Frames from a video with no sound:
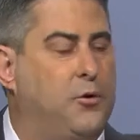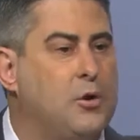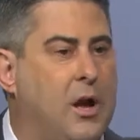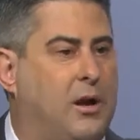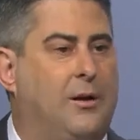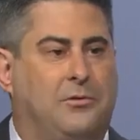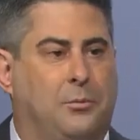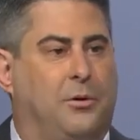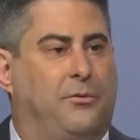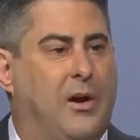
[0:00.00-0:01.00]
you're not
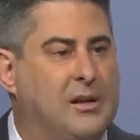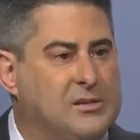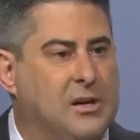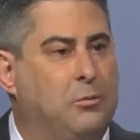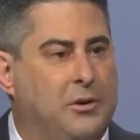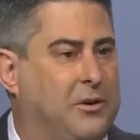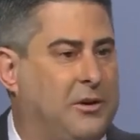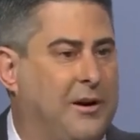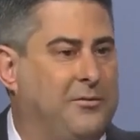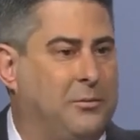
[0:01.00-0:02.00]
comfortable, find someone you're
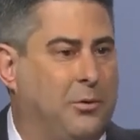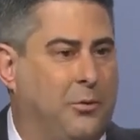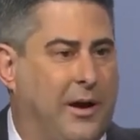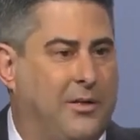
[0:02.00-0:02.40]
comfortable with.